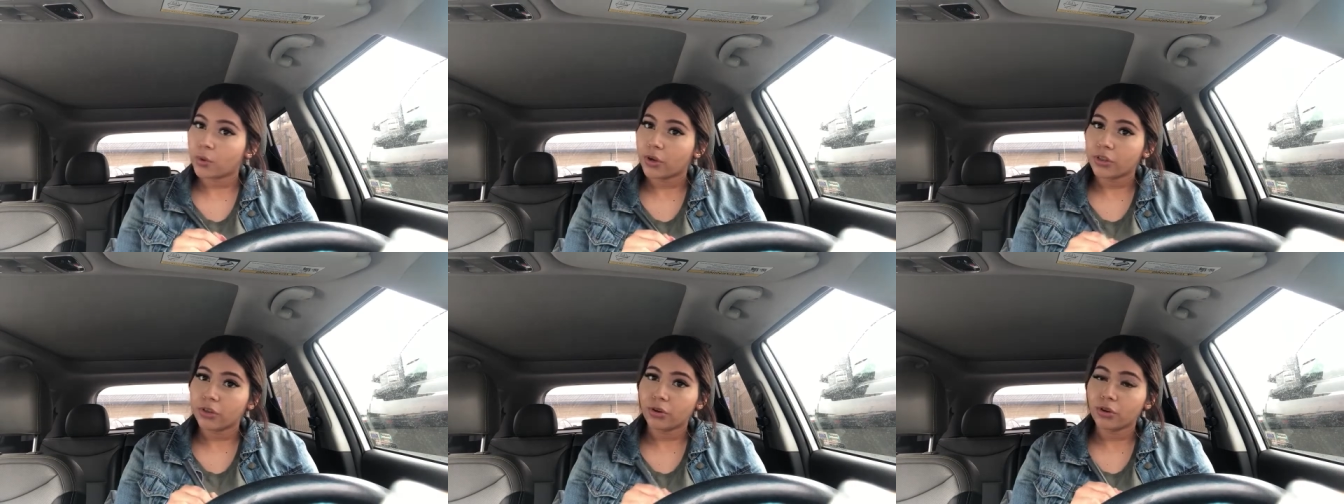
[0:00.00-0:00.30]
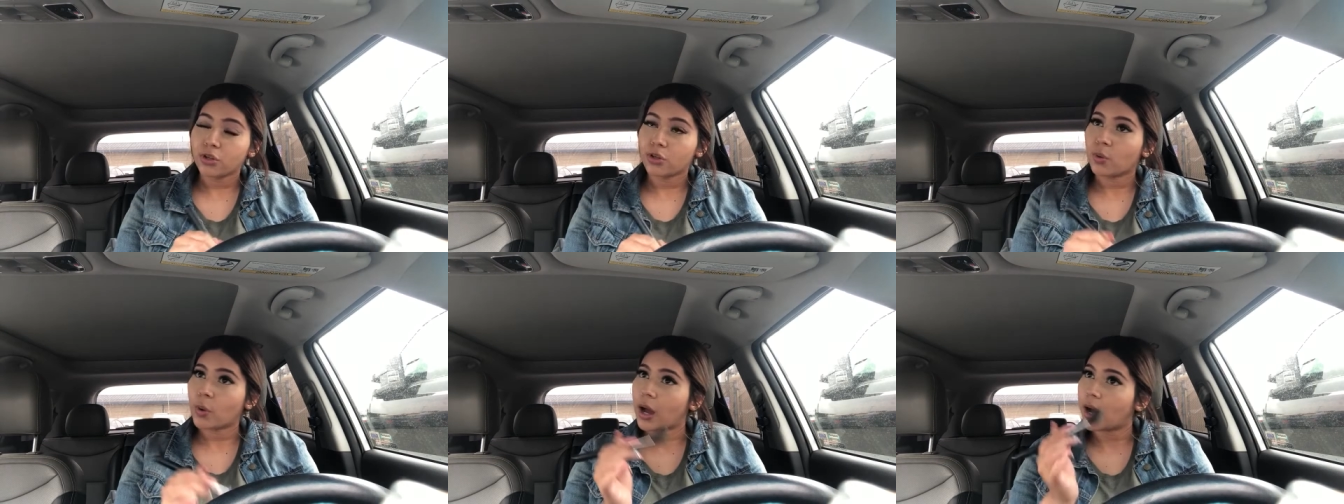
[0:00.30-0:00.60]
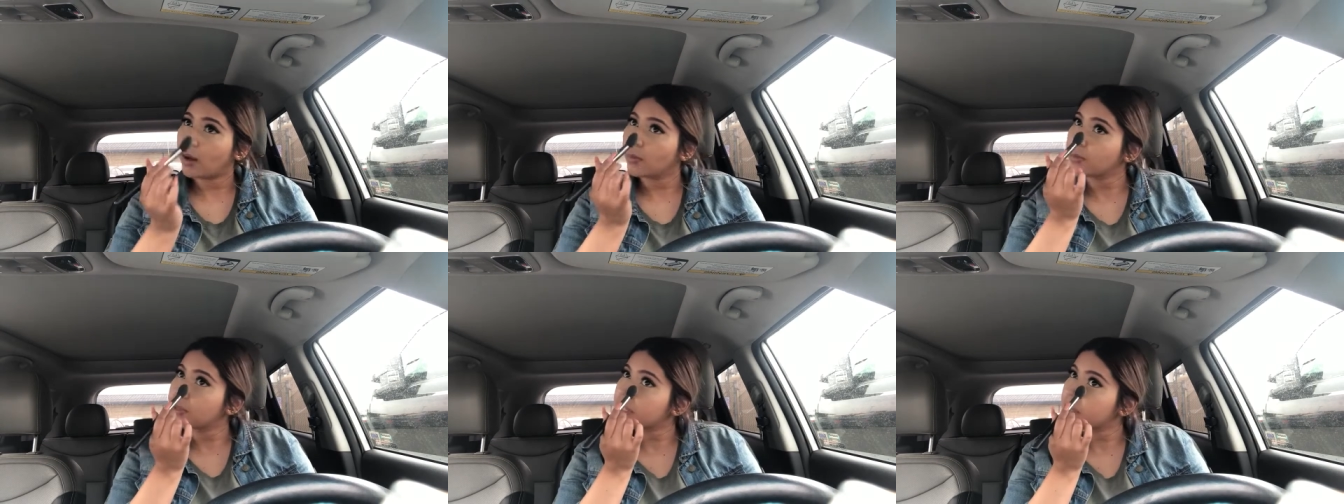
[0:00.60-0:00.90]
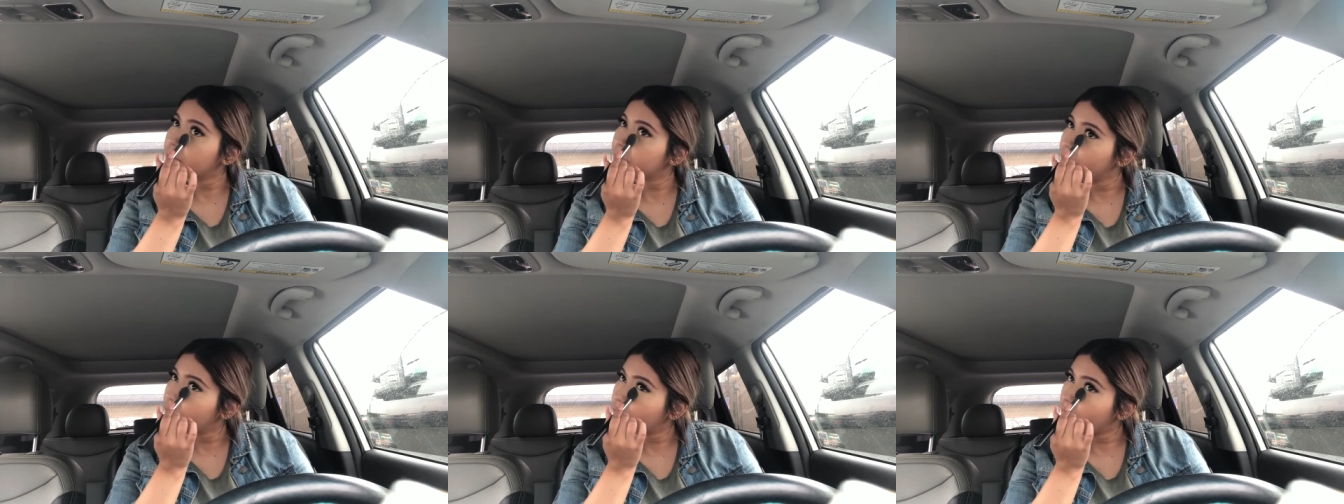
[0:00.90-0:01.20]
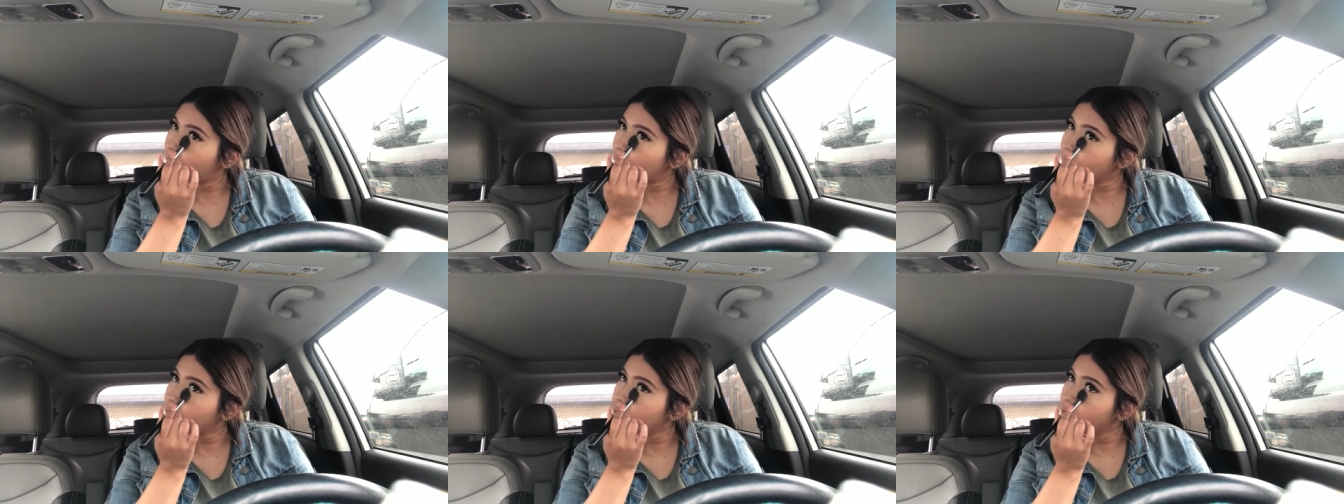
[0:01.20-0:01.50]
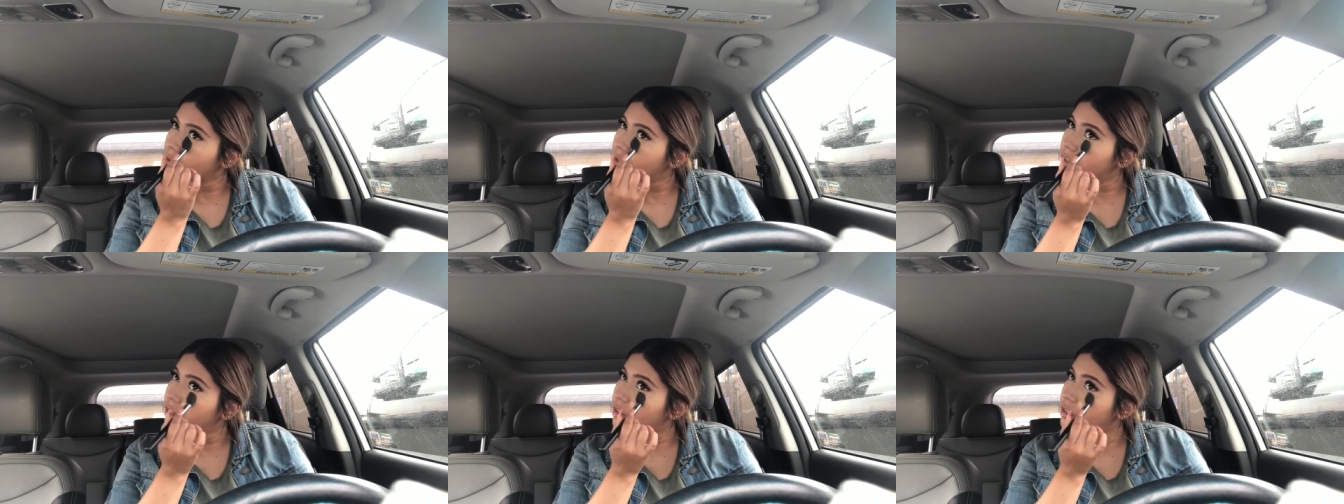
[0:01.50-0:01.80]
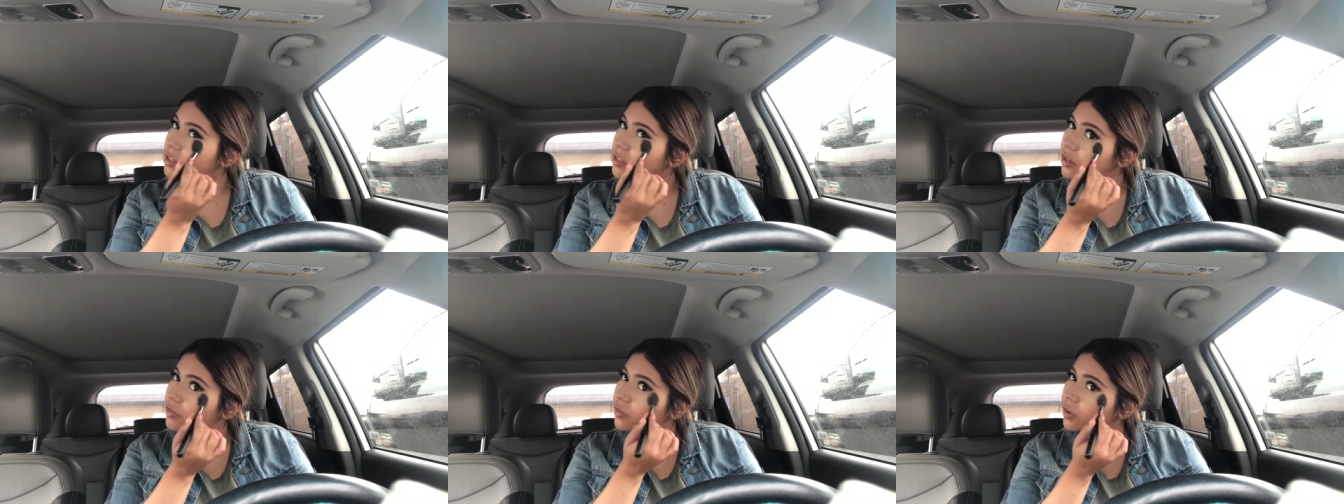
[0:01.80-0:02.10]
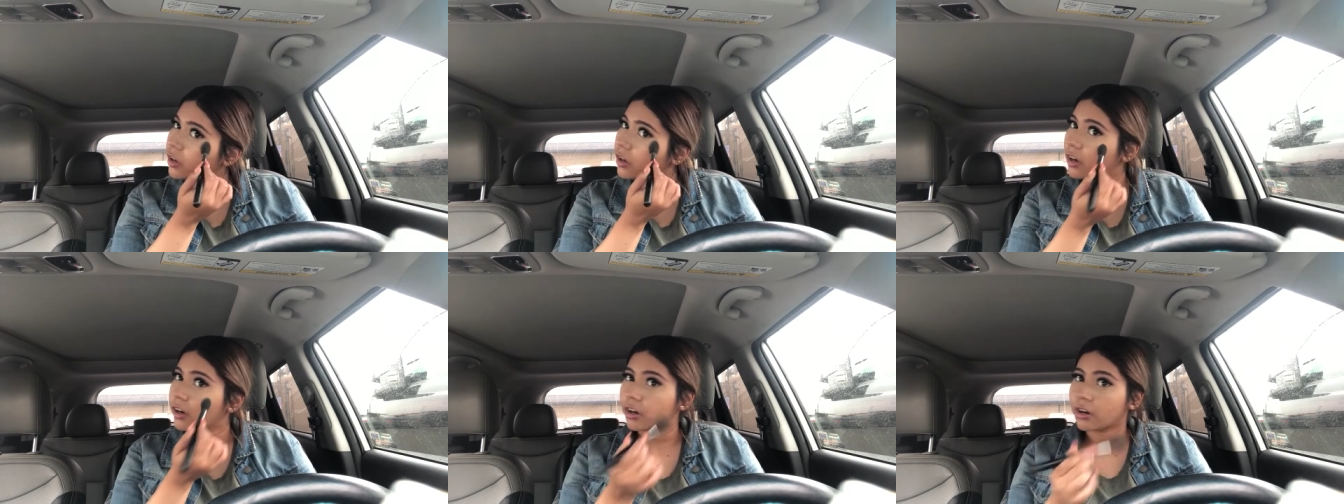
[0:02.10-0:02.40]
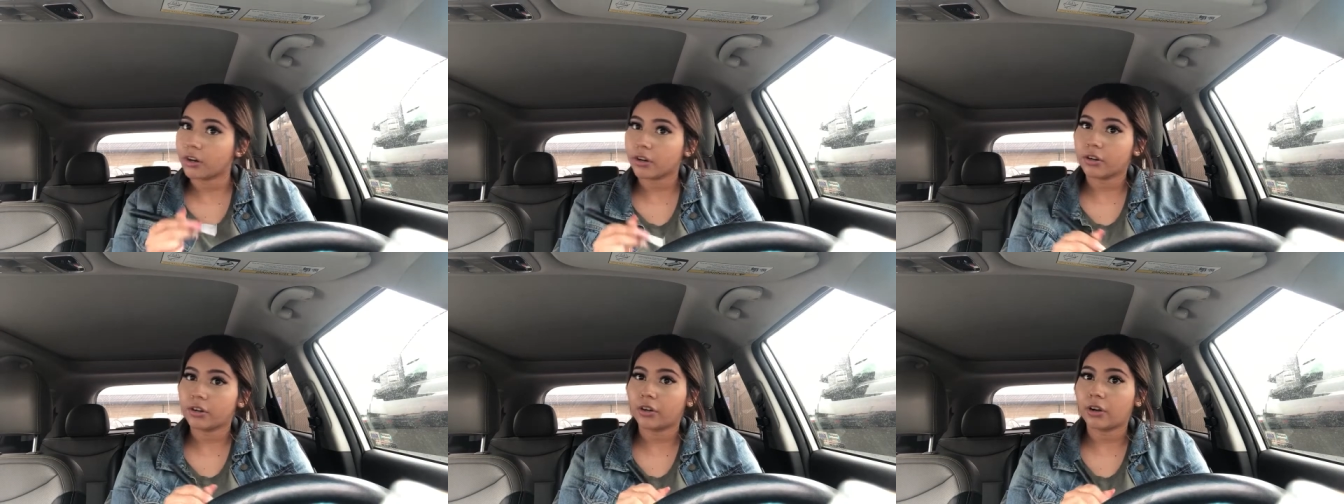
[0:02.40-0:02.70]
Whether you help somebody out of the goodness of your heart or